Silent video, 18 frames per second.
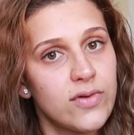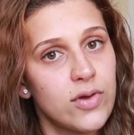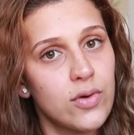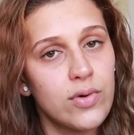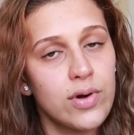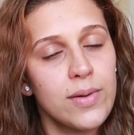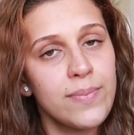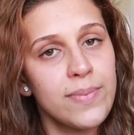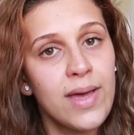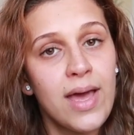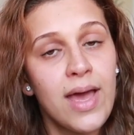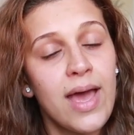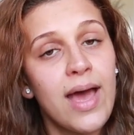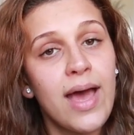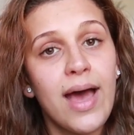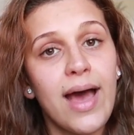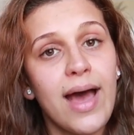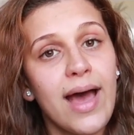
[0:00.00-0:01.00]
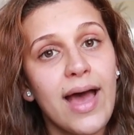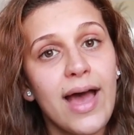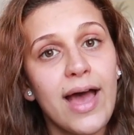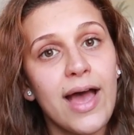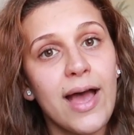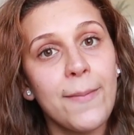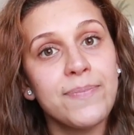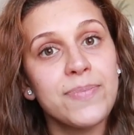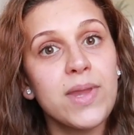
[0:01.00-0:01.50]
of europe
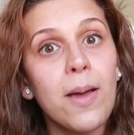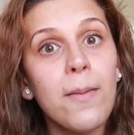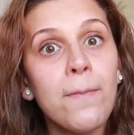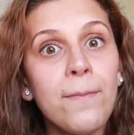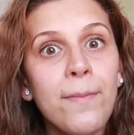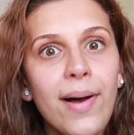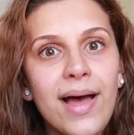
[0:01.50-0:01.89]
um,